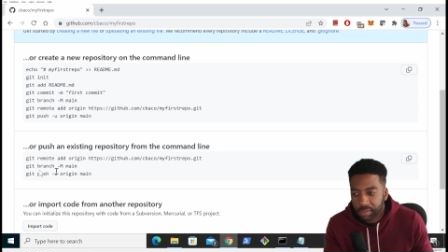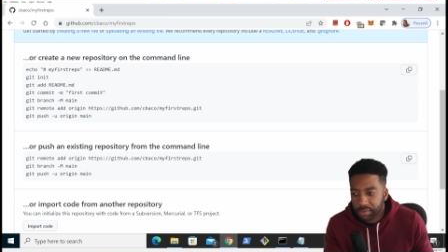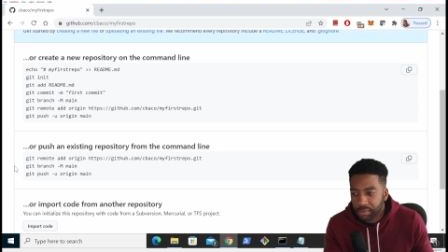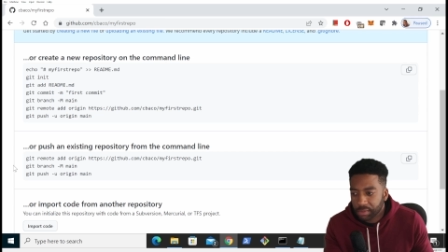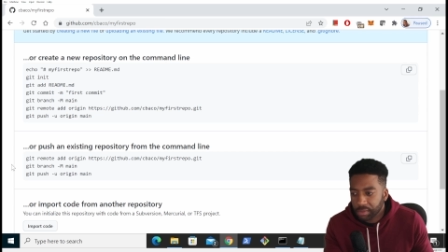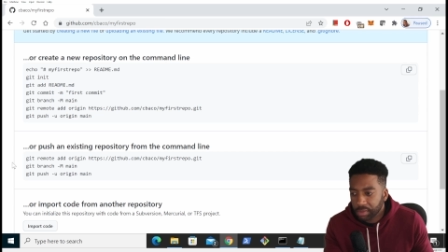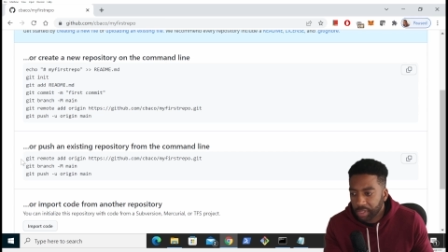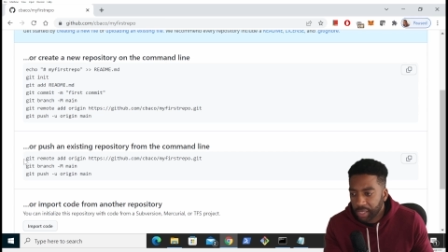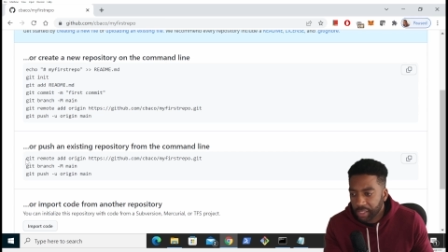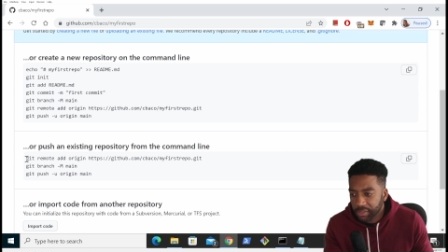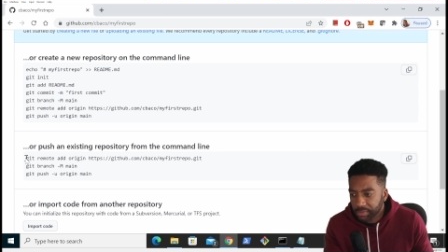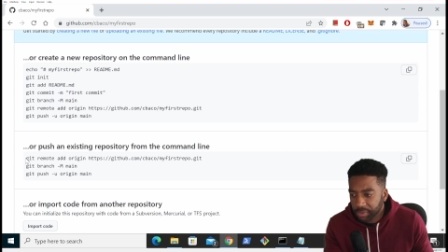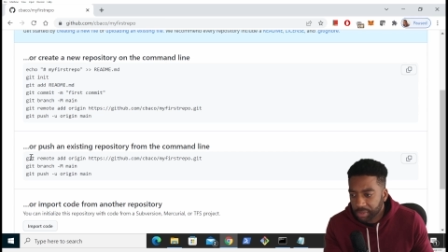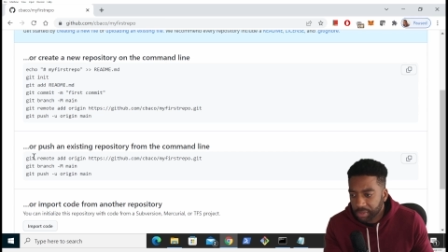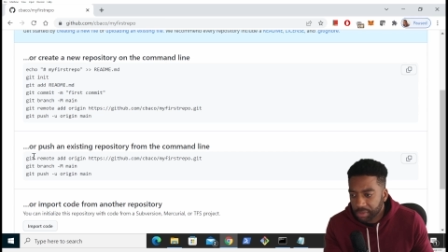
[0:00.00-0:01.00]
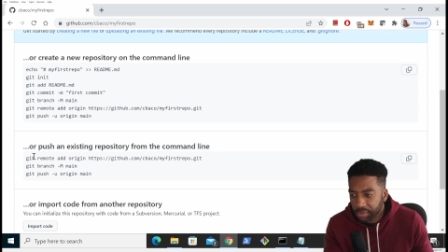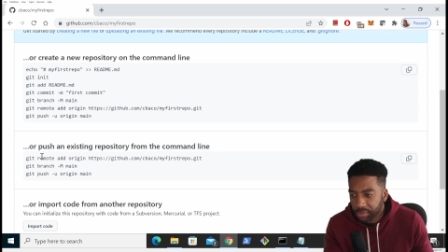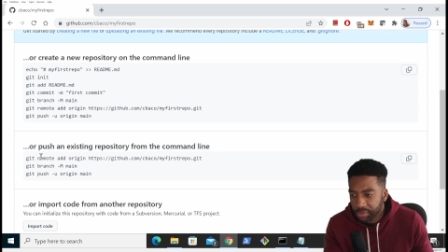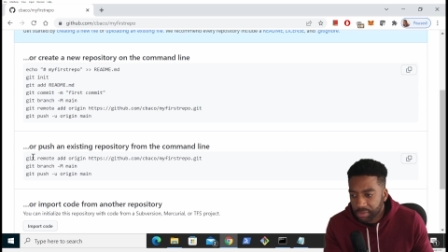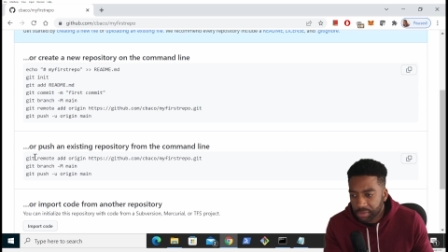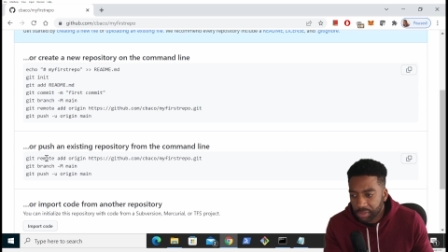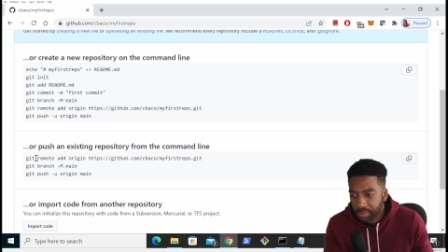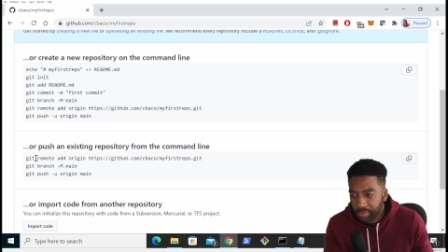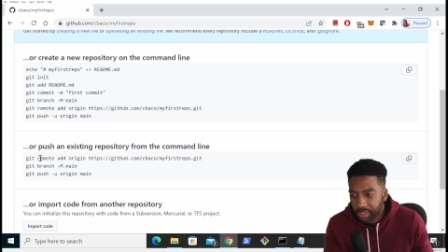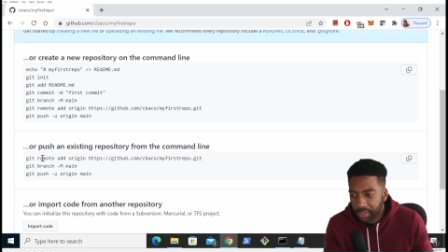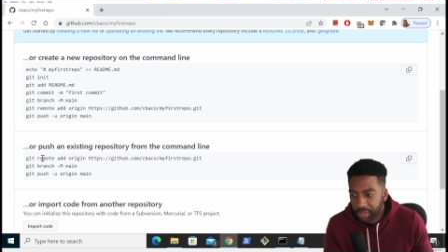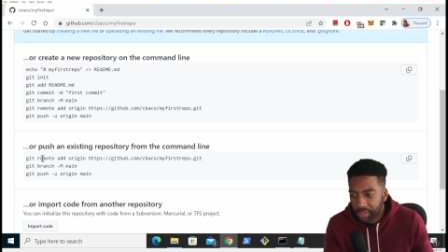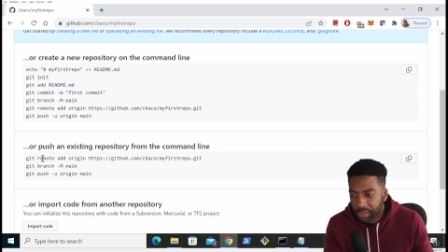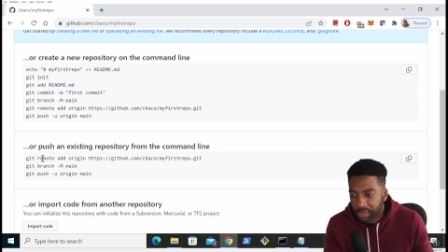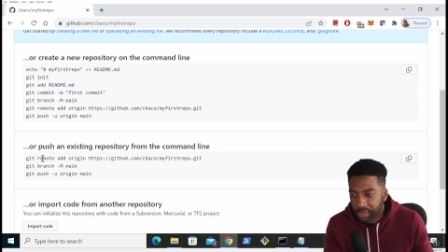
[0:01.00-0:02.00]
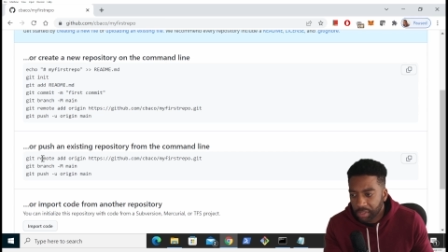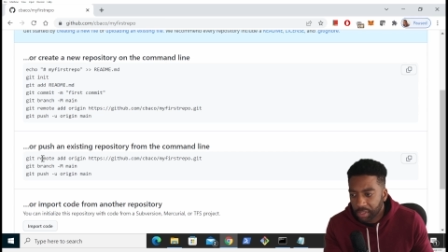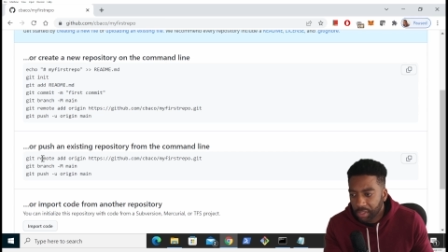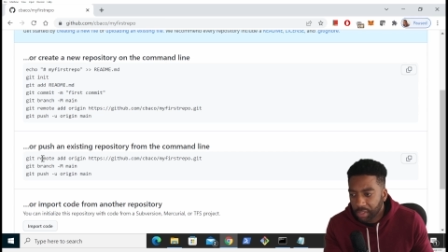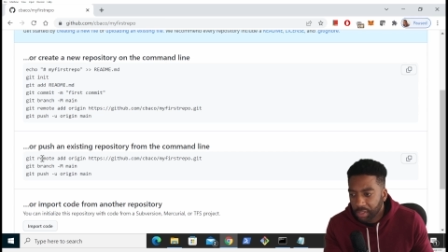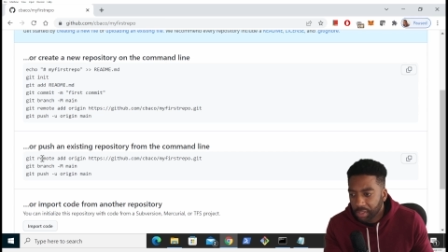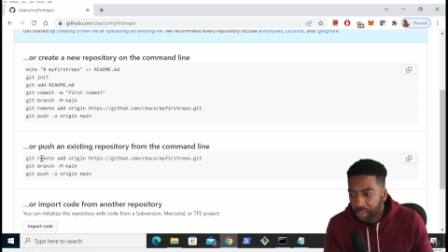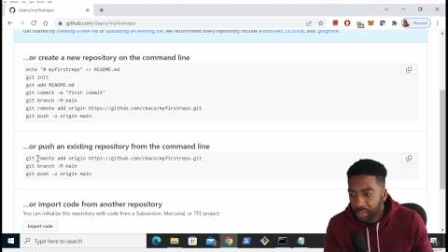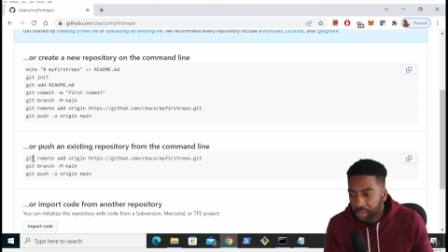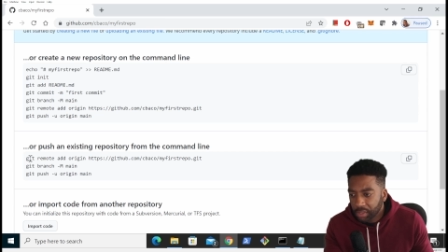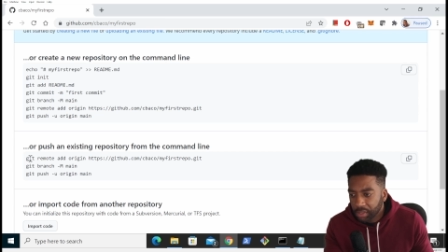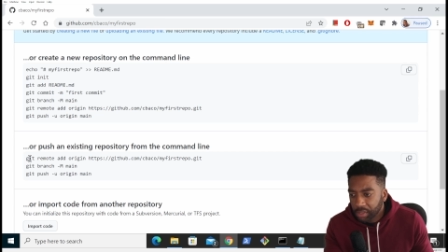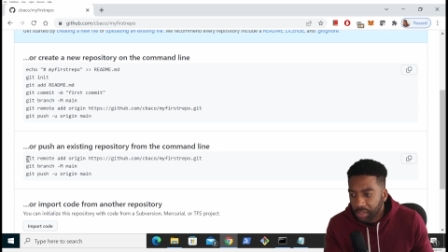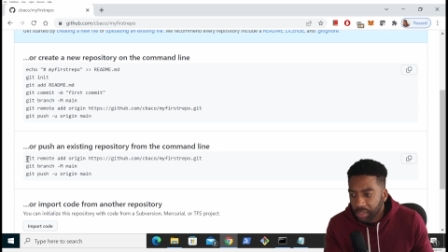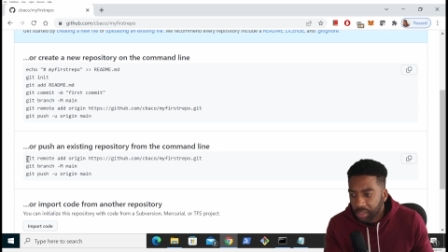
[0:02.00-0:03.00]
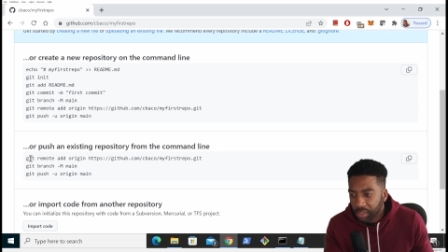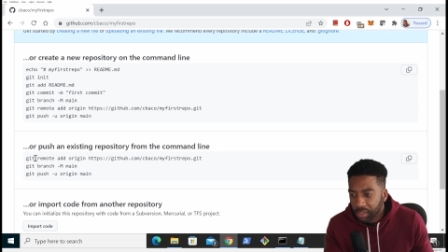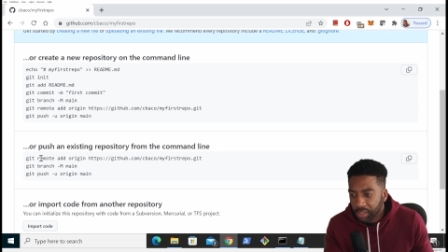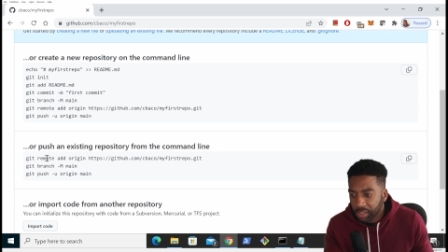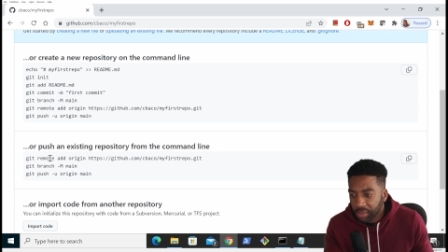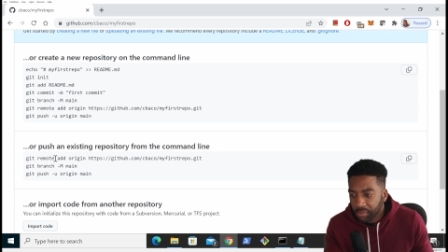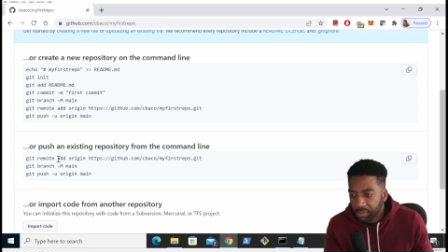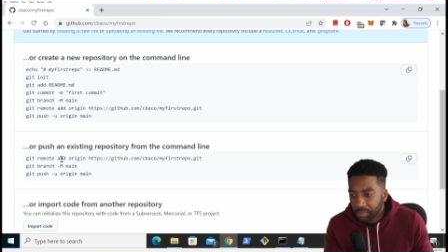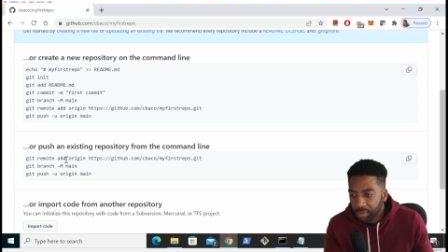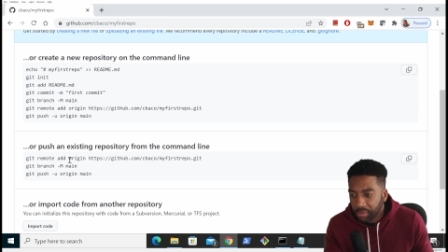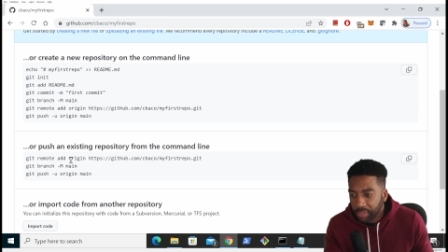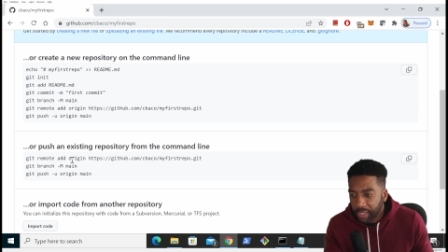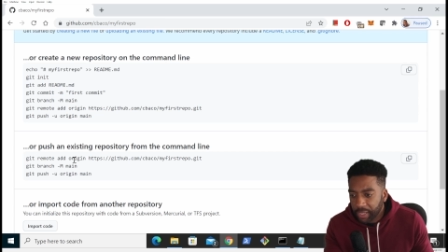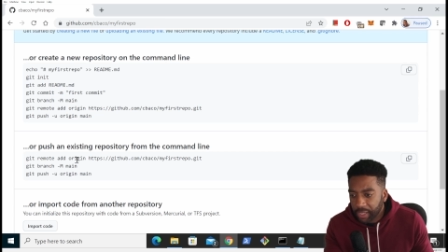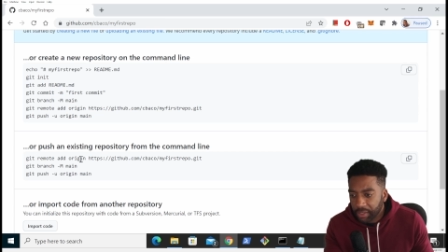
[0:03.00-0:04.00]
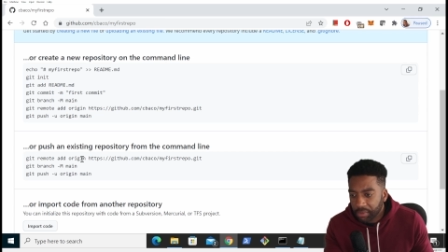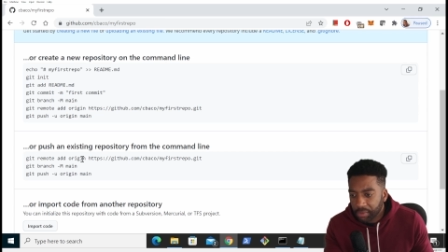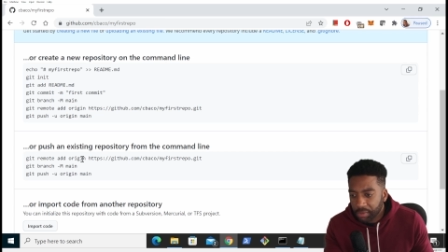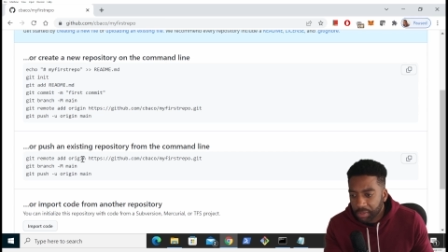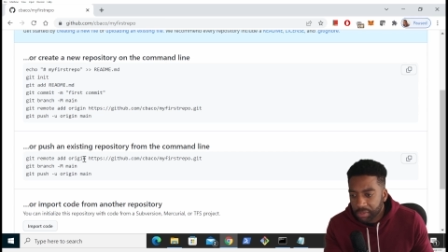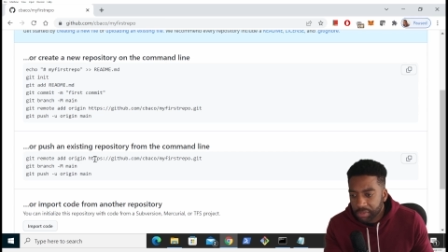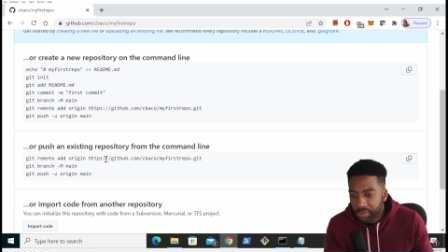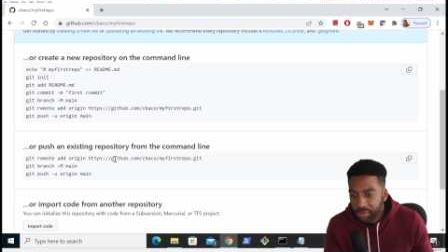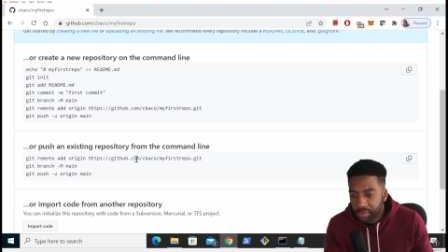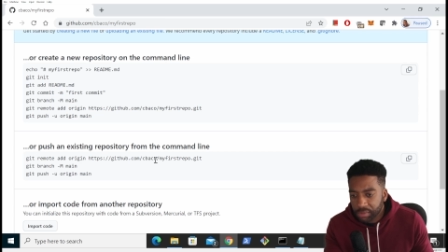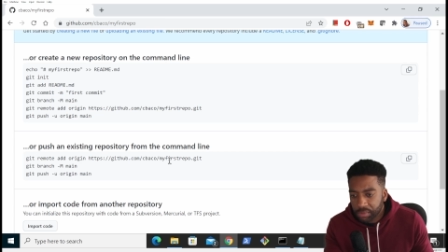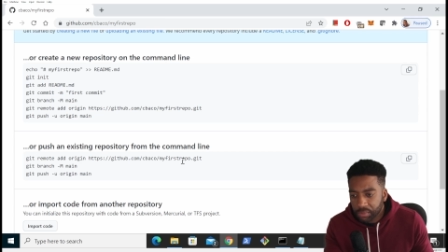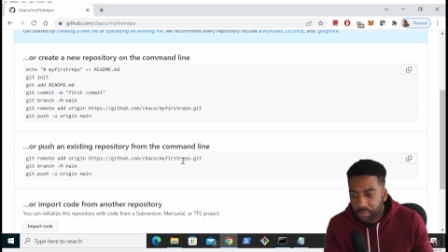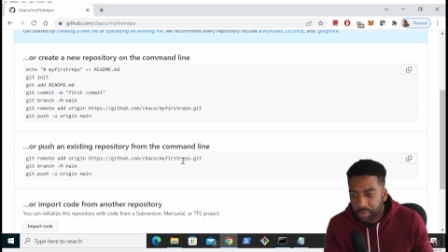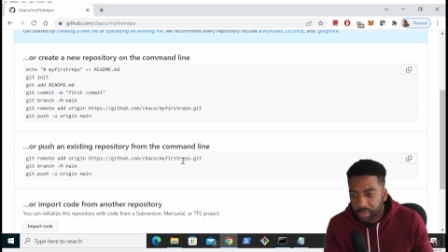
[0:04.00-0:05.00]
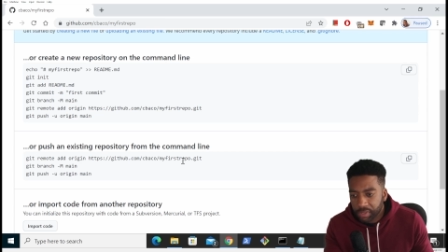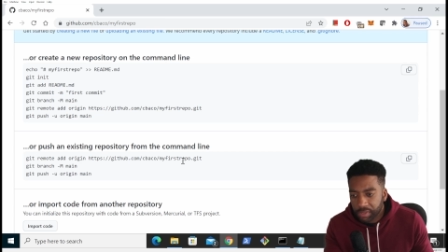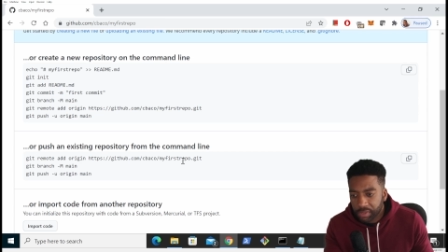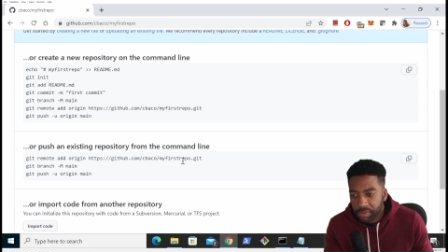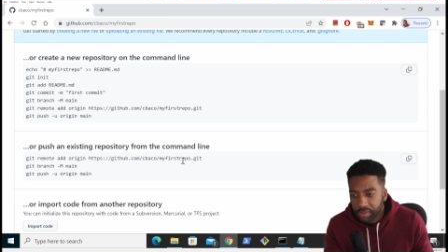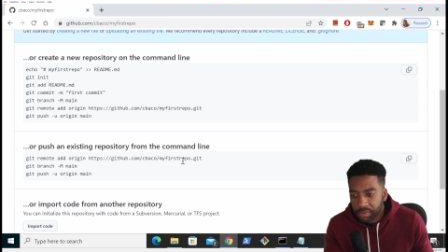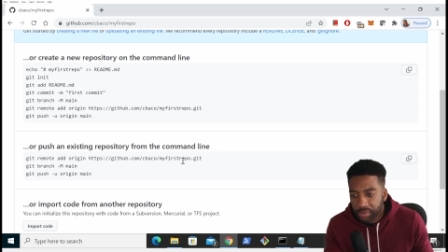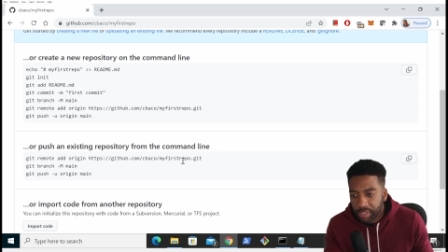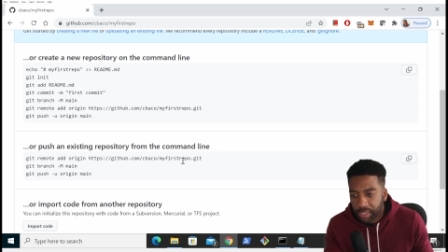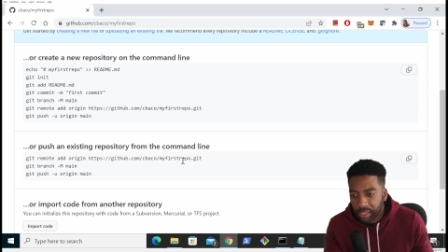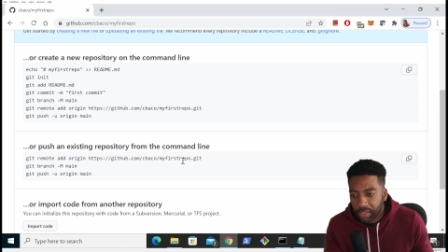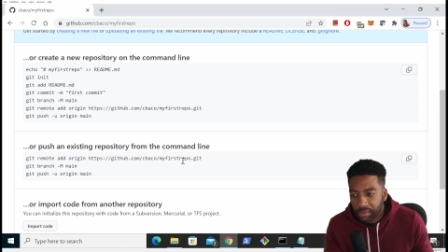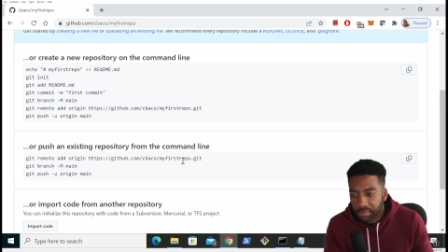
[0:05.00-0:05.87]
So actually we're going to use this command here, git remote add origin with that